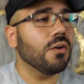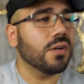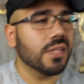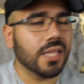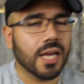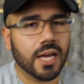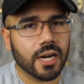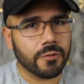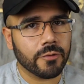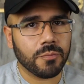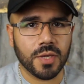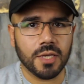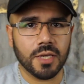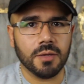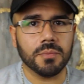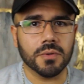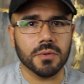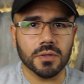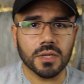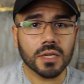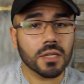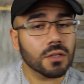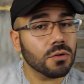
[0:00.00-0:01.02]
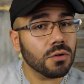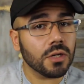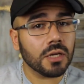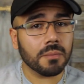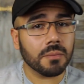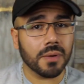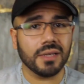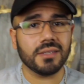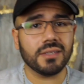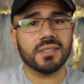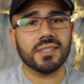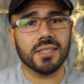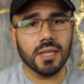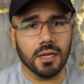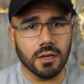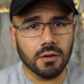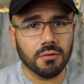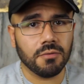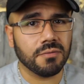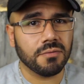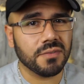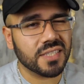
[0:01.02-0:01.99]
know a lot of people, including
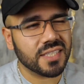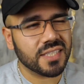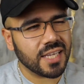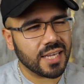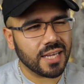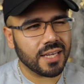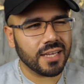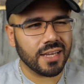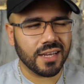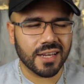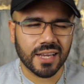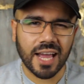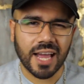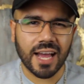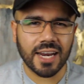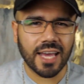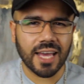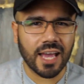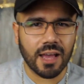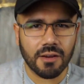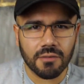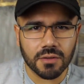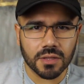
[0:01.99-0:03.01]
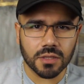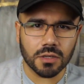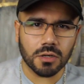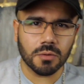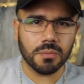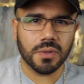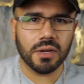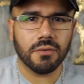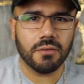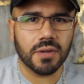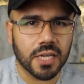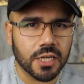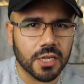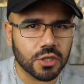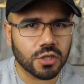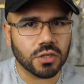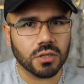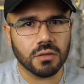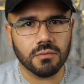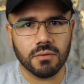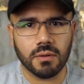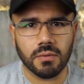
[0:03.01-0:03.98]
myself, kind of have a little bit of an
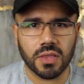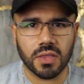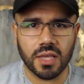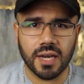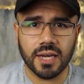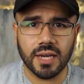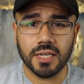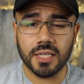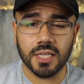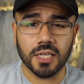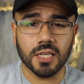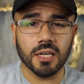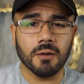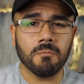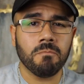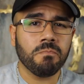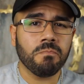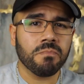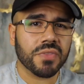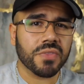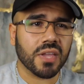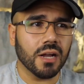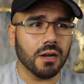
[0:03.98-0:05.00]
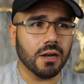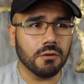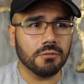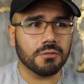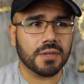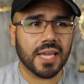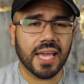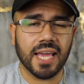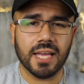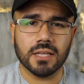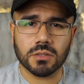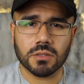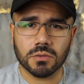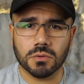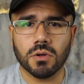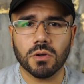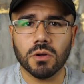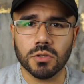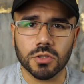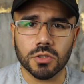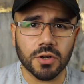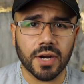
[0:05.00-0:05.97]
issue with the idea of cancel
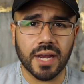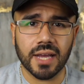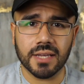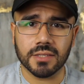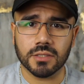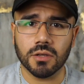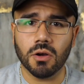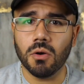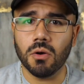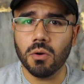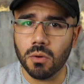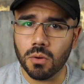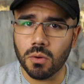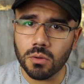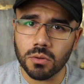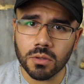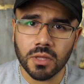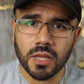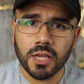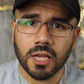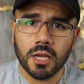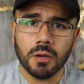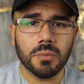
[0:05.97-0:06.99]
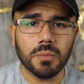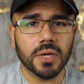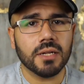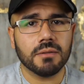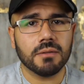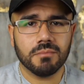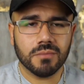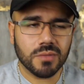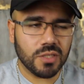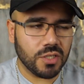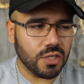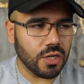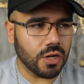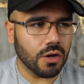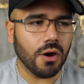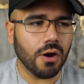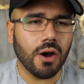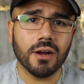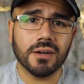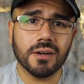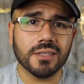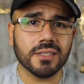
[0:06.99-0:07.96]
culture as a whole. But, you
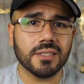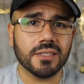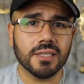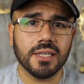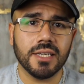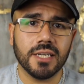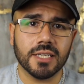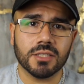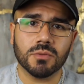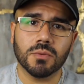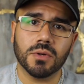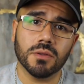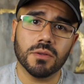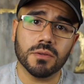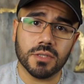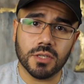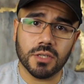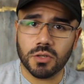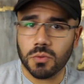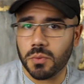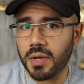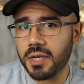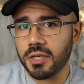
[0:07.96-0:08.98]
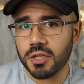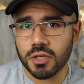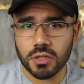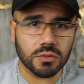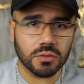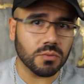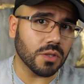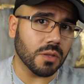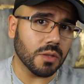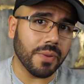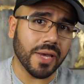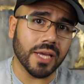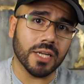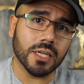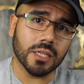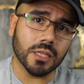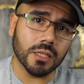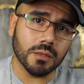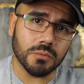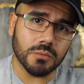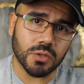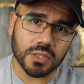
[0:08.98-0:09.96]
know, honestly, it's one of those situations where the
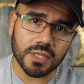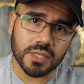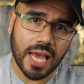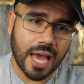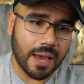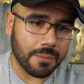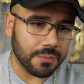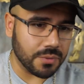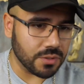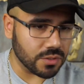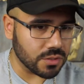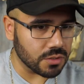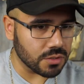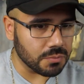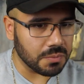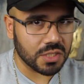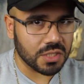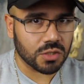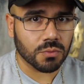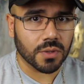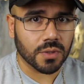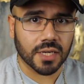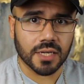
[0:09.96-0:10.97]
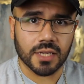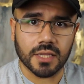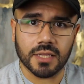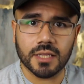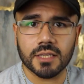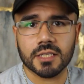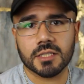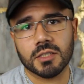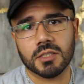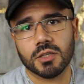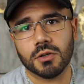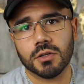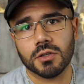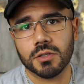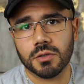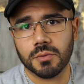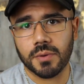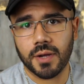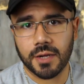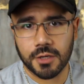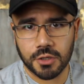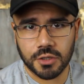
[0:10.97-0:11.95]
pendulum just happens to be swinging in this certain
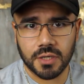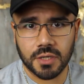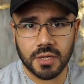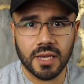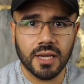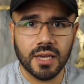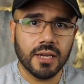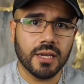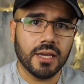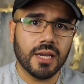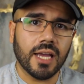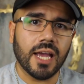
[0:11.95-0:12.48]
direction.